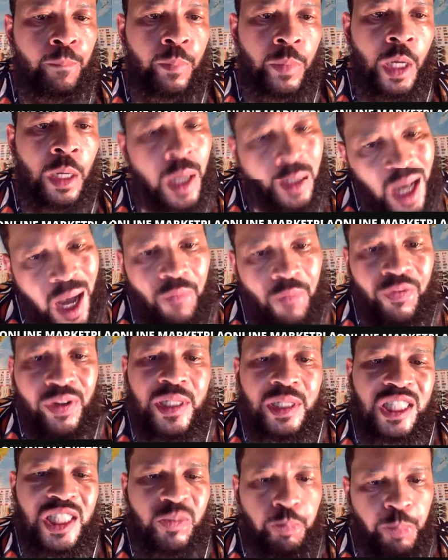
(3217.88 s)
Loving
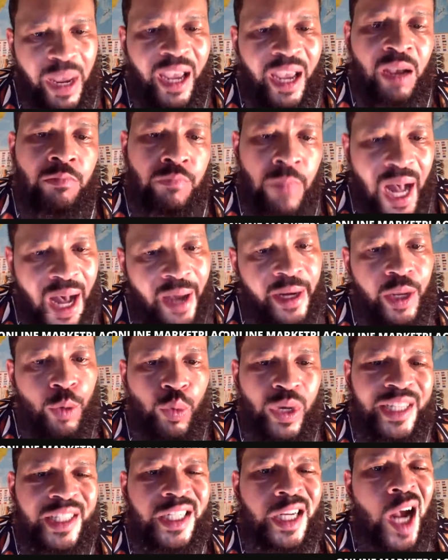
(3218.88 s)
to spend money
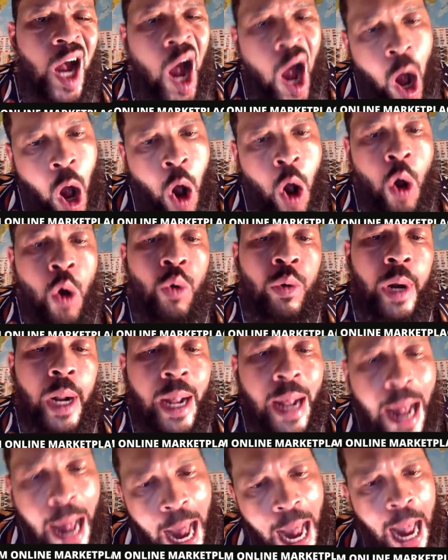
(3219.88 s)
with your own
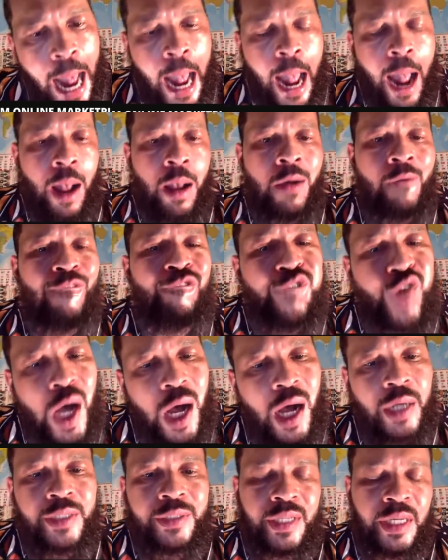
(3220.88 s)
kind.
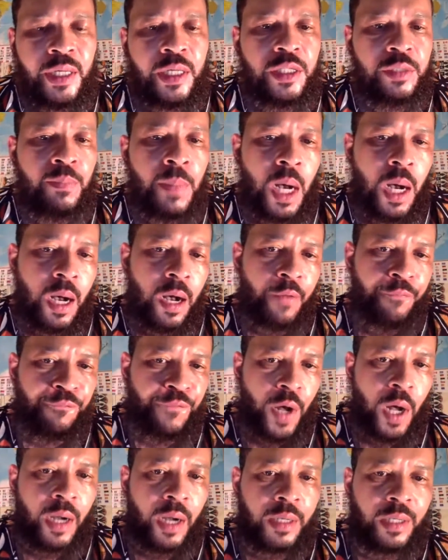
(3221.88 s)
Fuck these
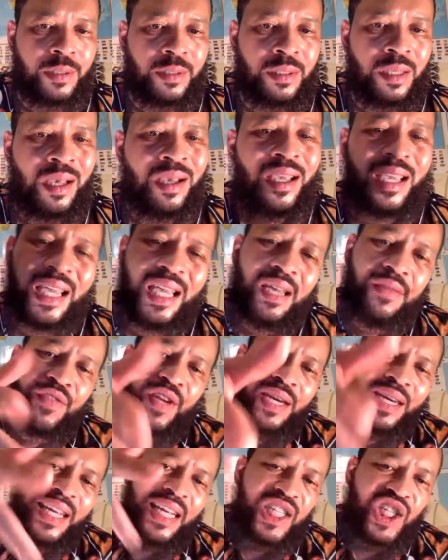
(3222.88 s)
motherfuckers.
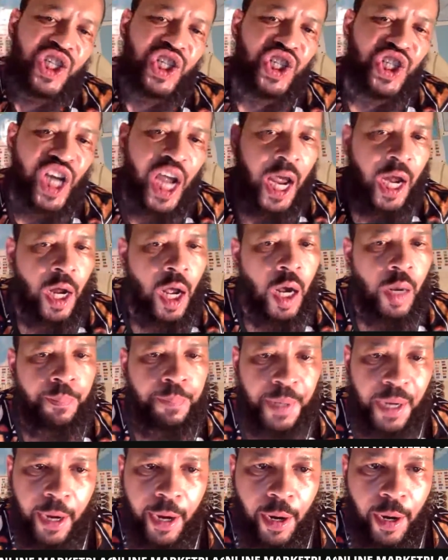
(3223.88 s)
Even this shit up
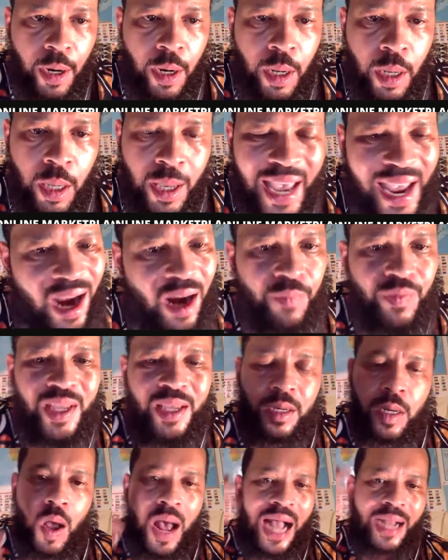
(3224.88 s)
here.
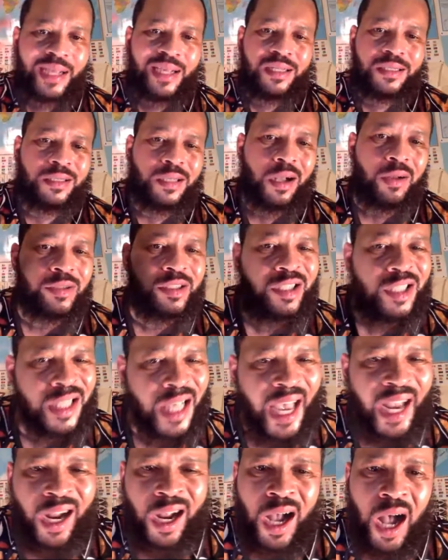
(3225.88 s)
I get so
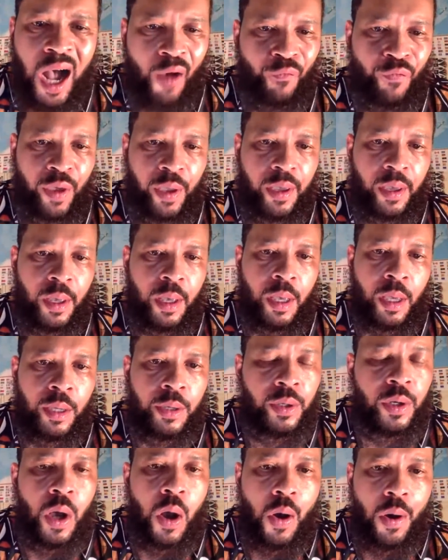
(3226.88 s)
sick of it.
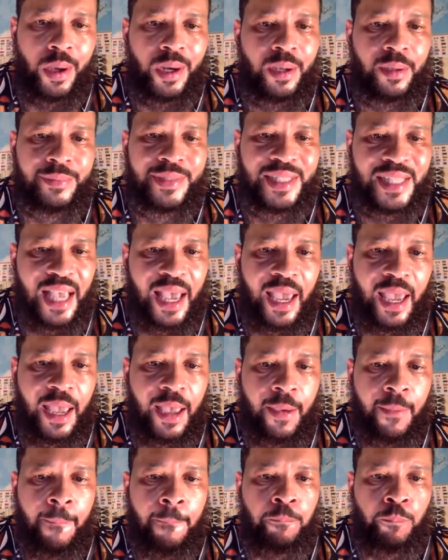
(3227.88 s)
You know what I'm
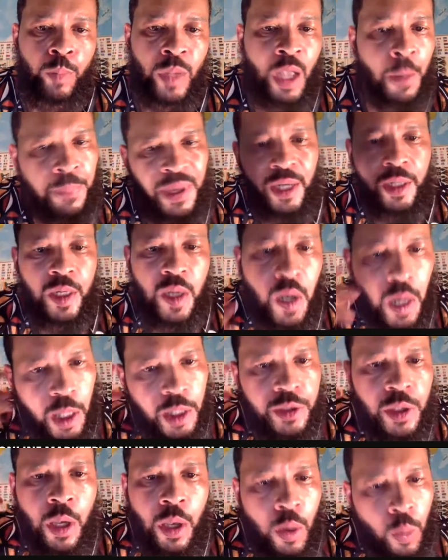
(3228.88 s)
saying? Because
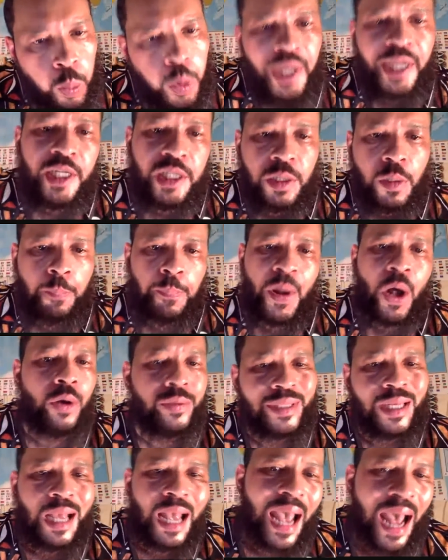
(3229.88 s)
we supposed
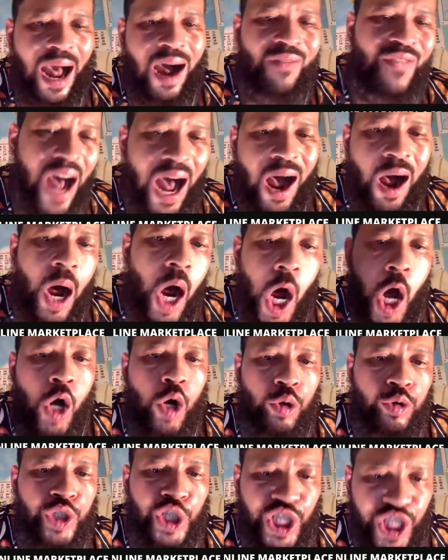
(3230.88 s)
to have our
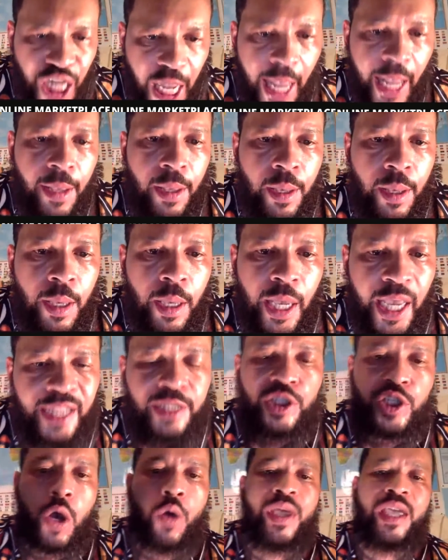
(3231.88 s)
own shit. And
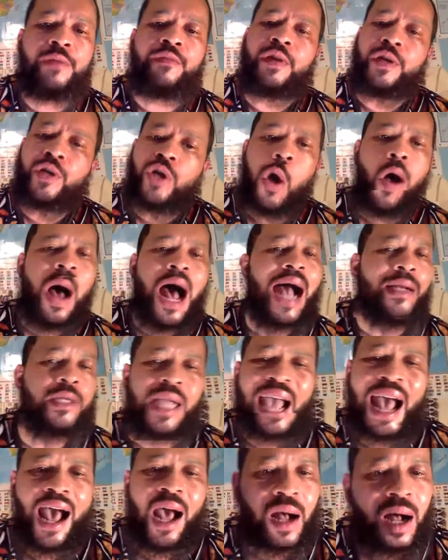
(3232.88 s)
so even though I
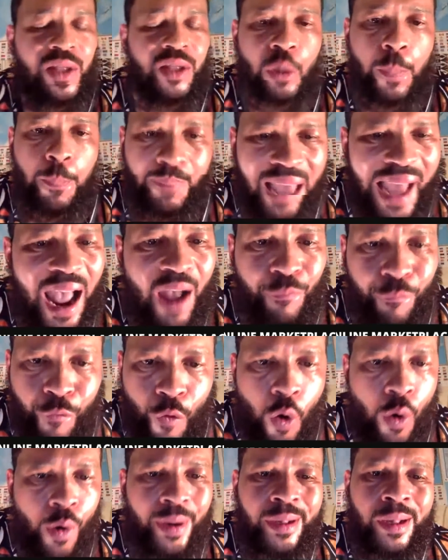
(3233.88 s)
got other
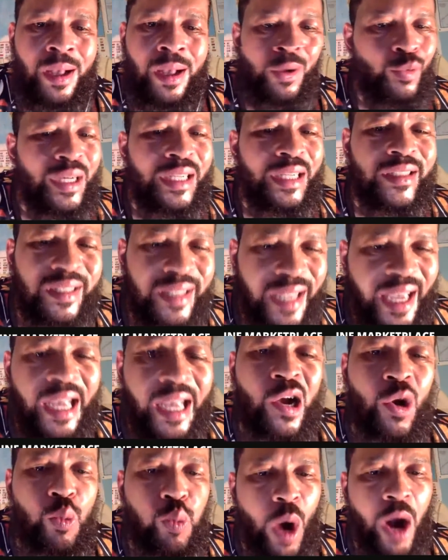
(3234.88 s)
platforms, we
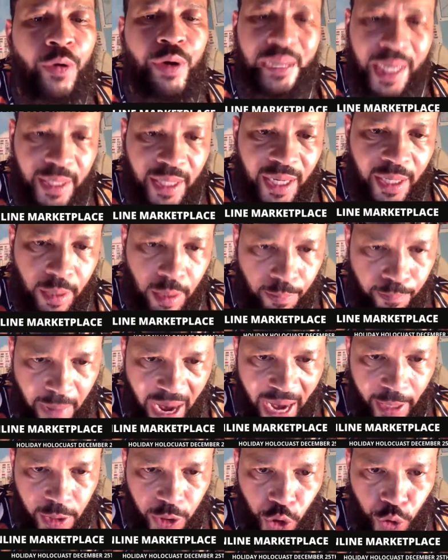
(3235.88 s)
still working in the
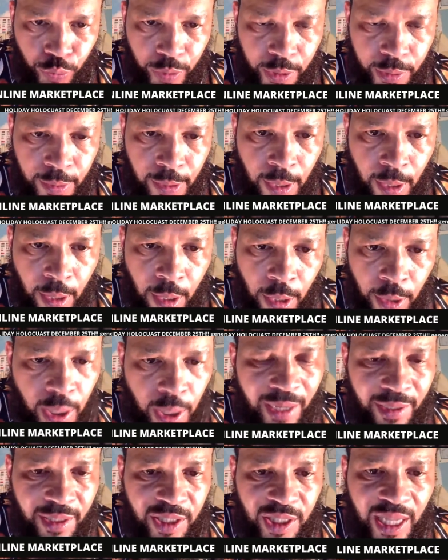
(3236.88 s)
matrix. You
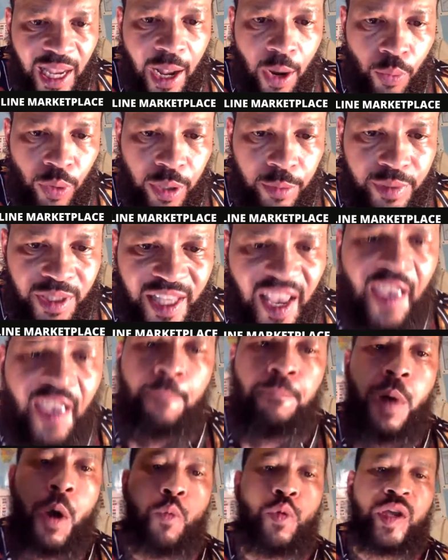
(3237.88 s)
understand what I'm saying?
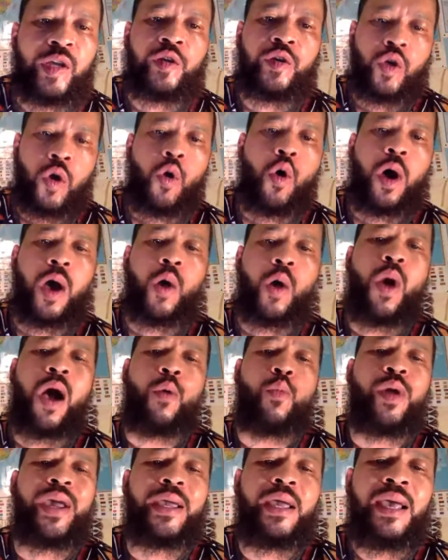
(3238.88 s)
But we doing
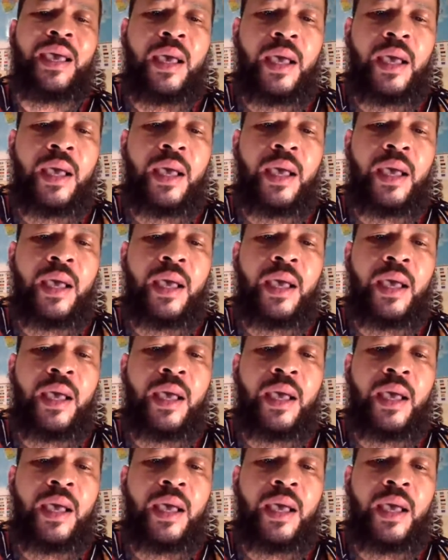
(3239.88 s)
what we